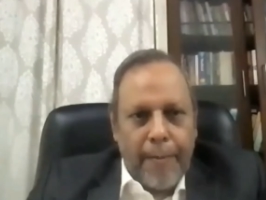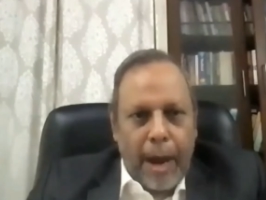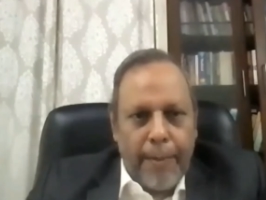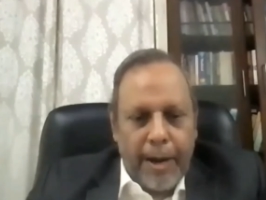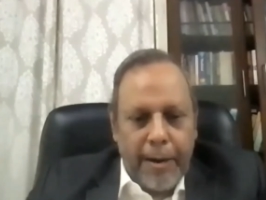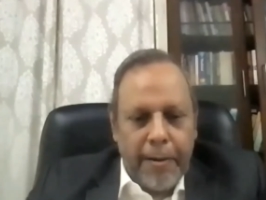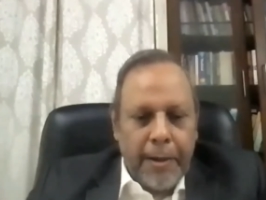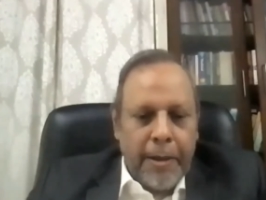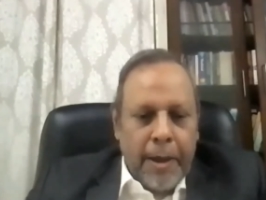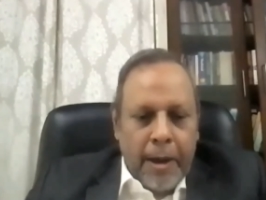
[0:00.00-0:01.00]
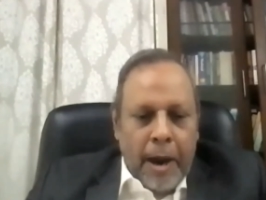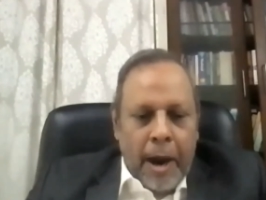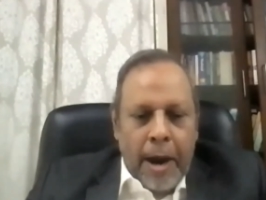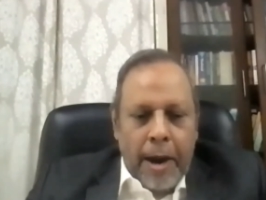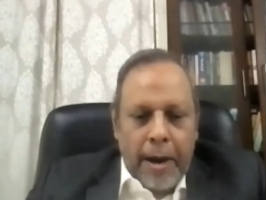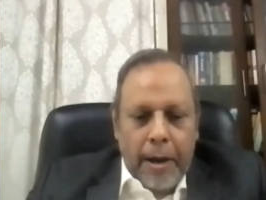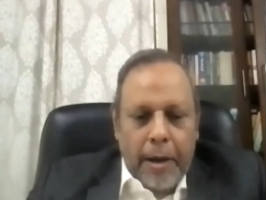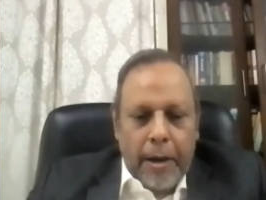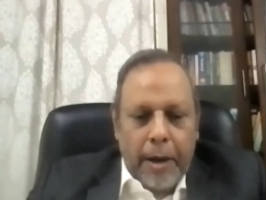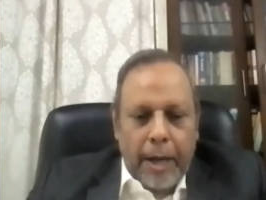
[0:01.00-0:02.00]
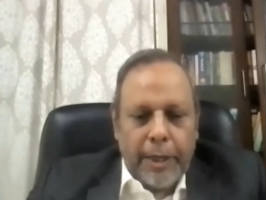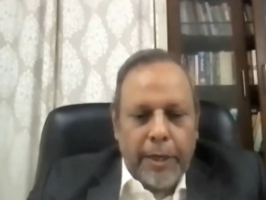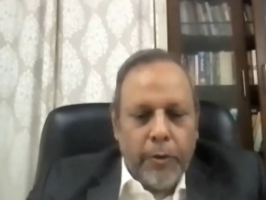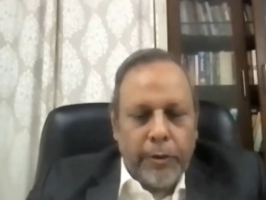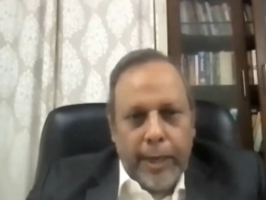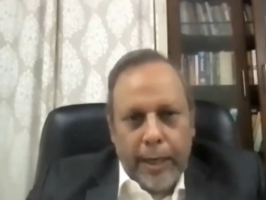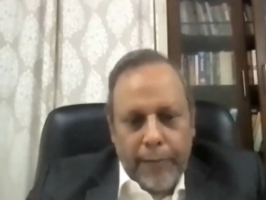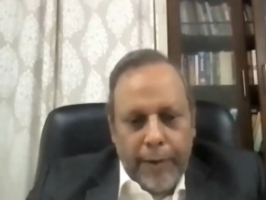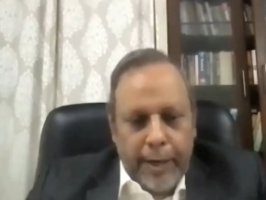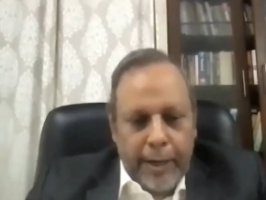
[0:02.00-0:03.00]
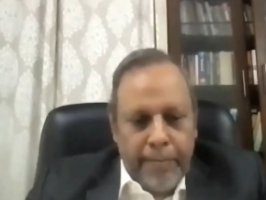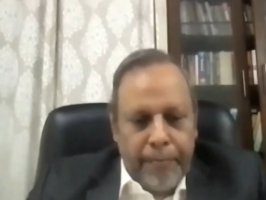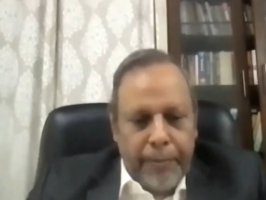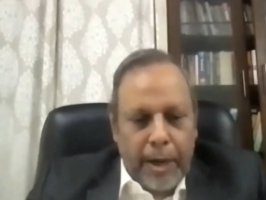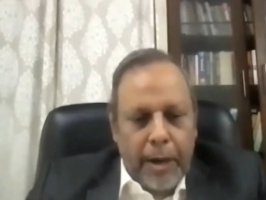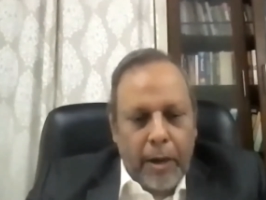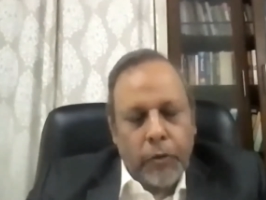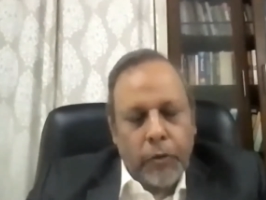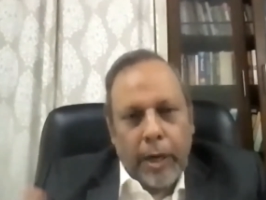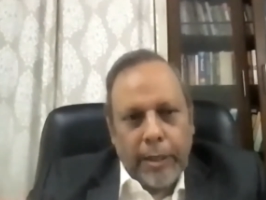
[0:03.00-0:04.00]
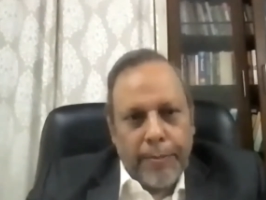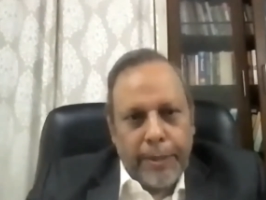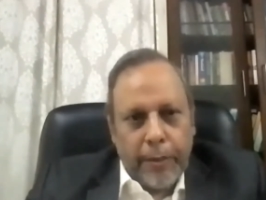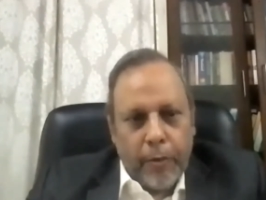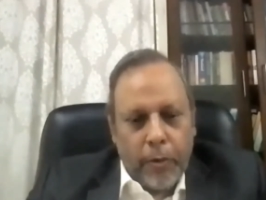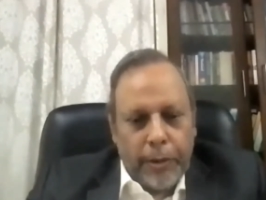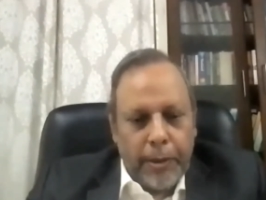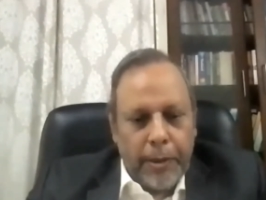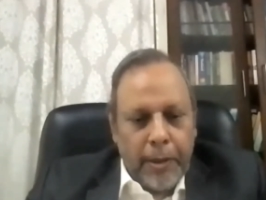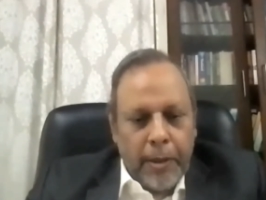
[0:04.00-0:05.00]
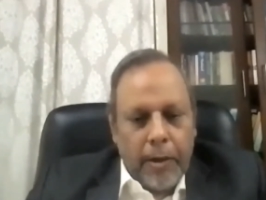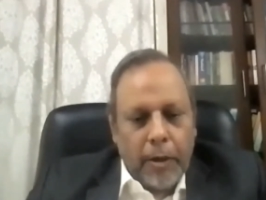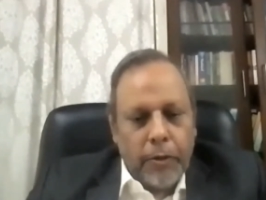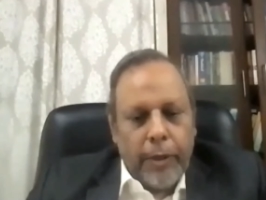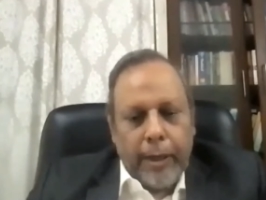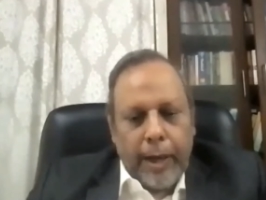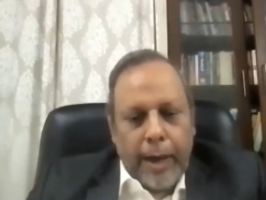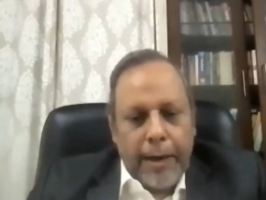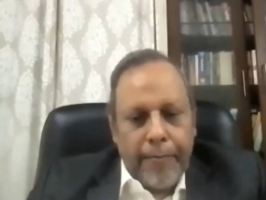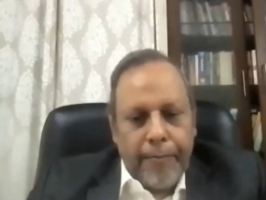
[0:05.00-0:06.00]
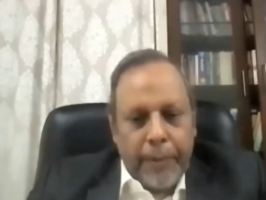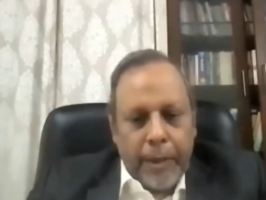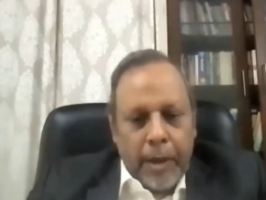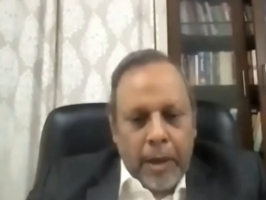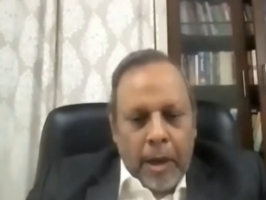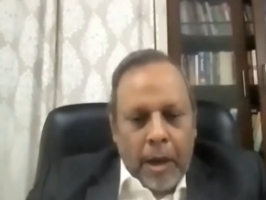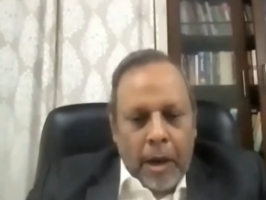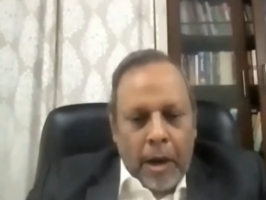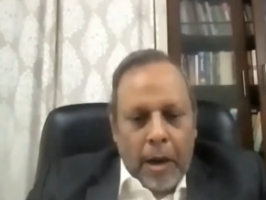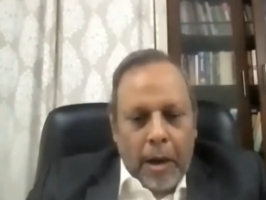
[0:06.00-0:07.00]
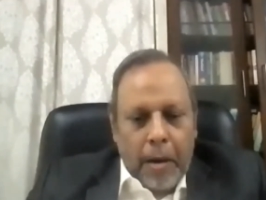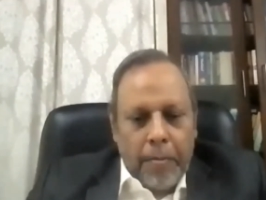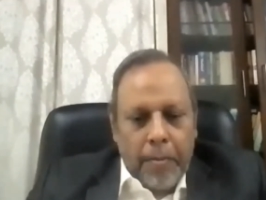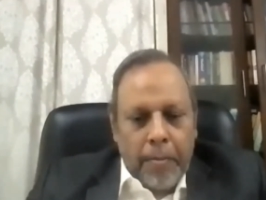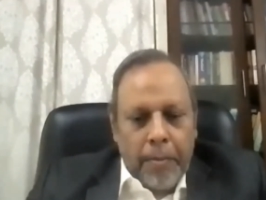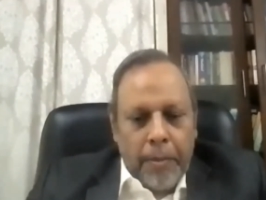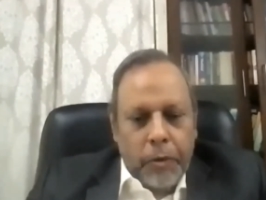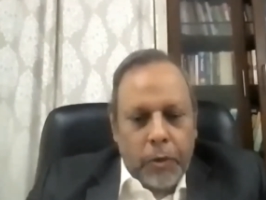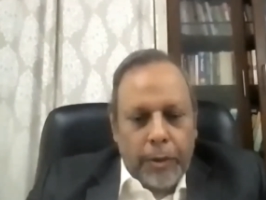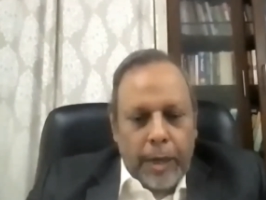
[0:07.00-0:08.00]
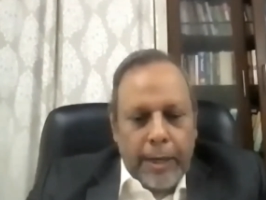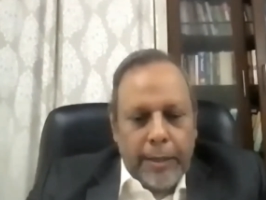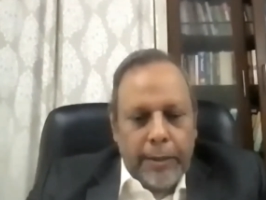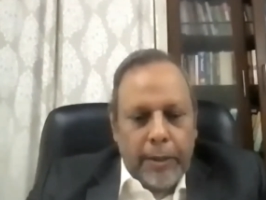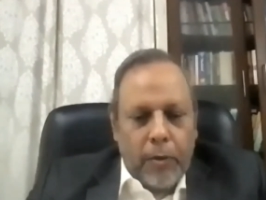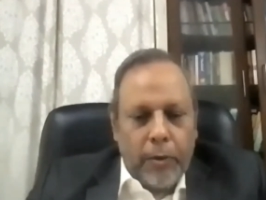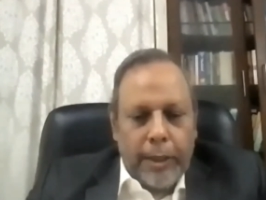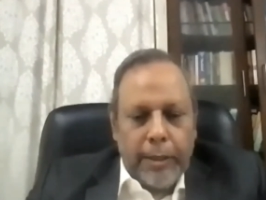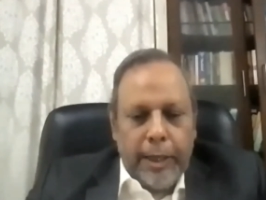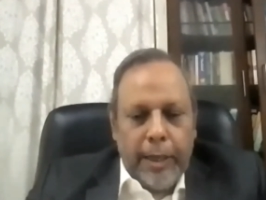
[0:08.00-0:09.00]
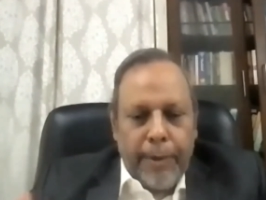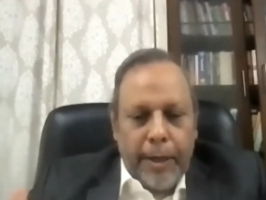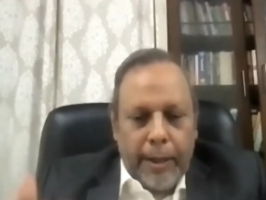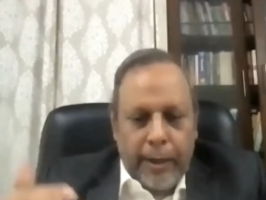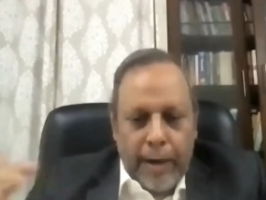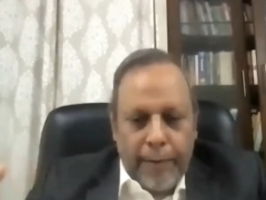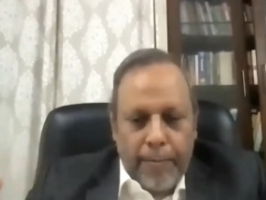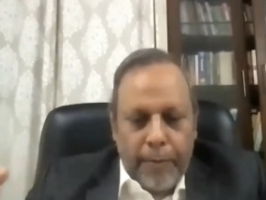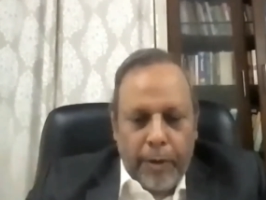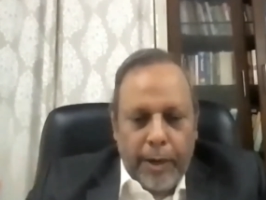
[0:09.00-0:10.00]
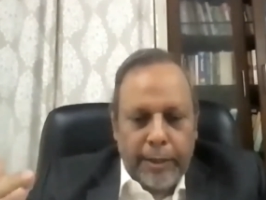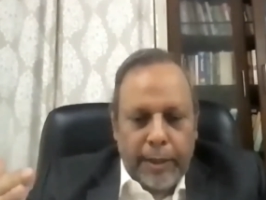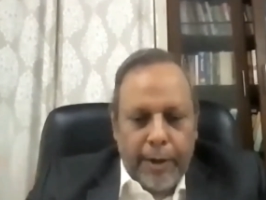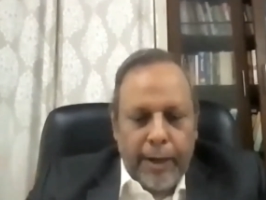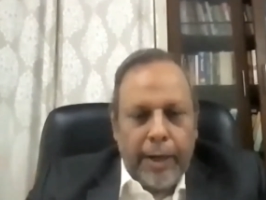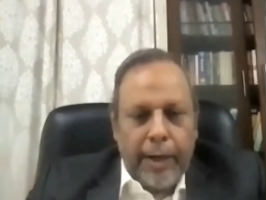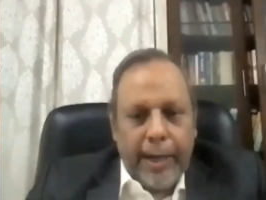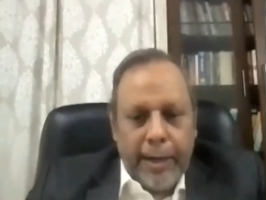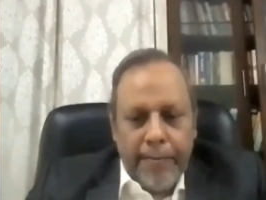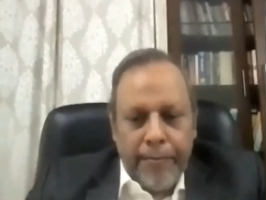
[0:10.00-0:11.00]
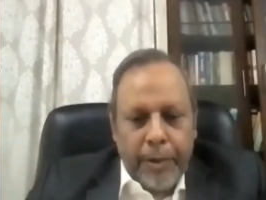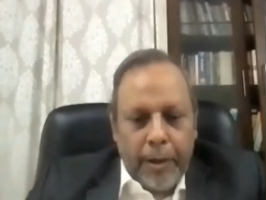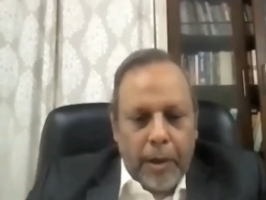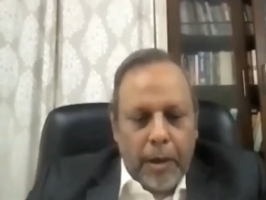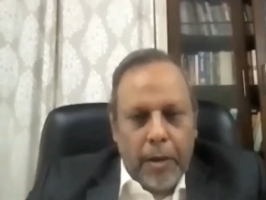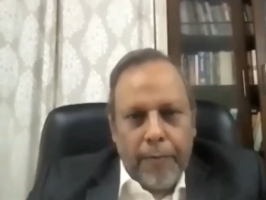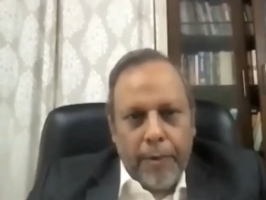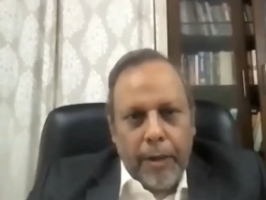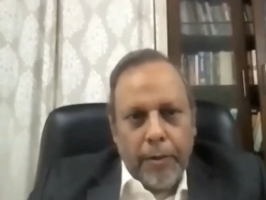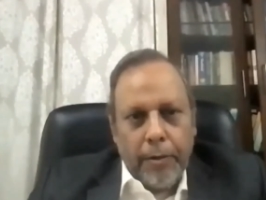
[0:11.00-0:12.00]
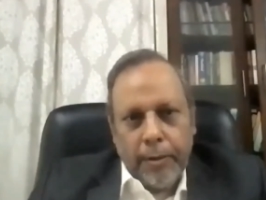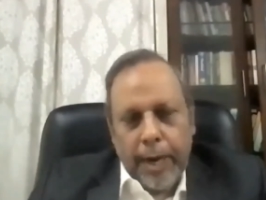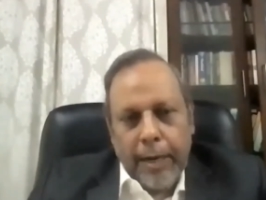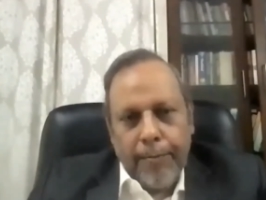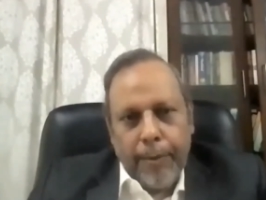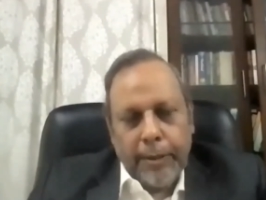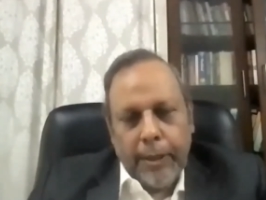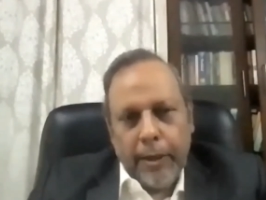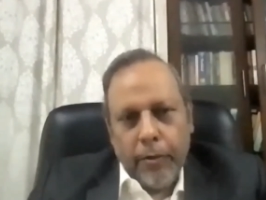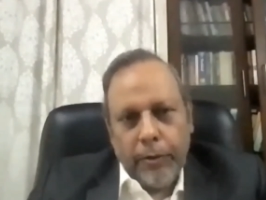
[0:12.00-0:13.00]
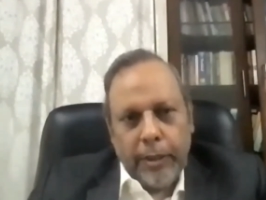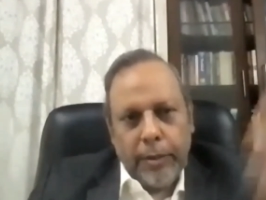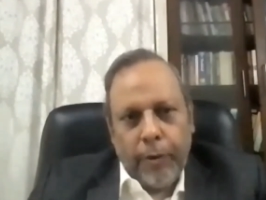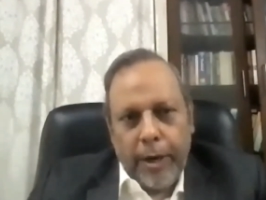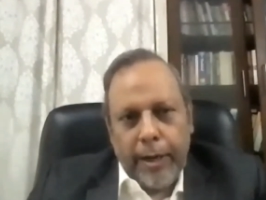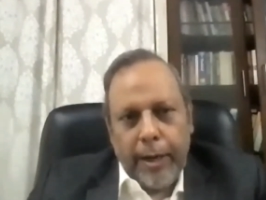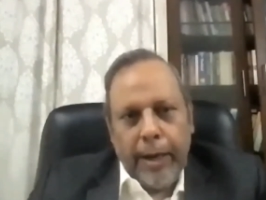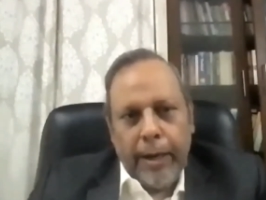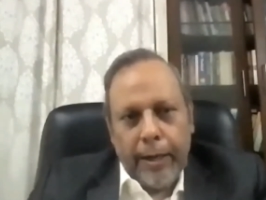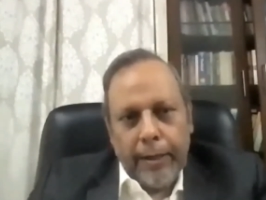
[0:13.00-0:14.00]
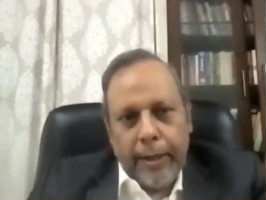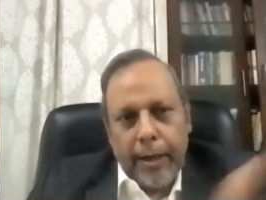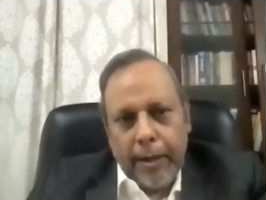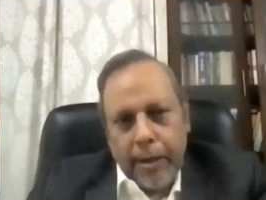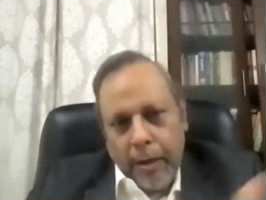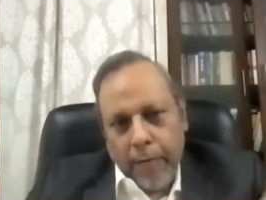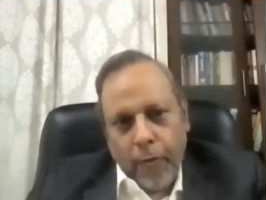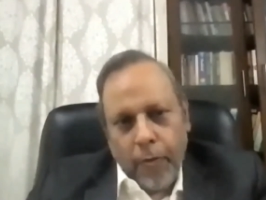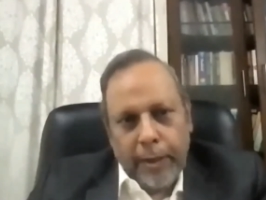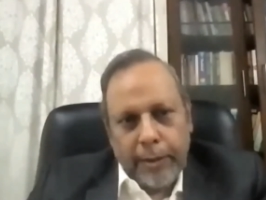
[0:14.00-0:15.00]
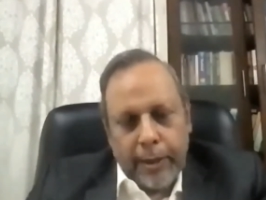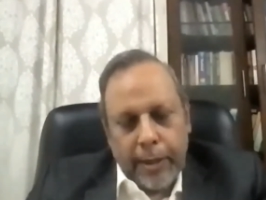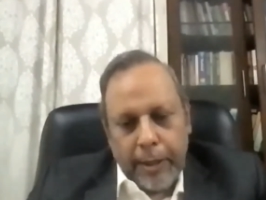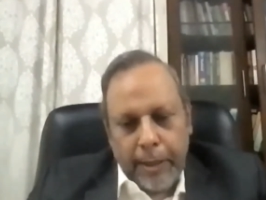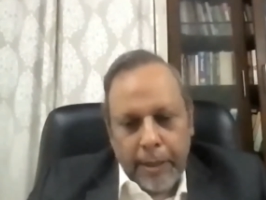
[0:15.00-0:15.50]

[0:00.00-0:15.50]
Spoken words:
happened and has reduced the liquidity, and also consumption growth also declined. So that is the growth in GDP declined from 2017-18, 8% to 6.8, and then 4%.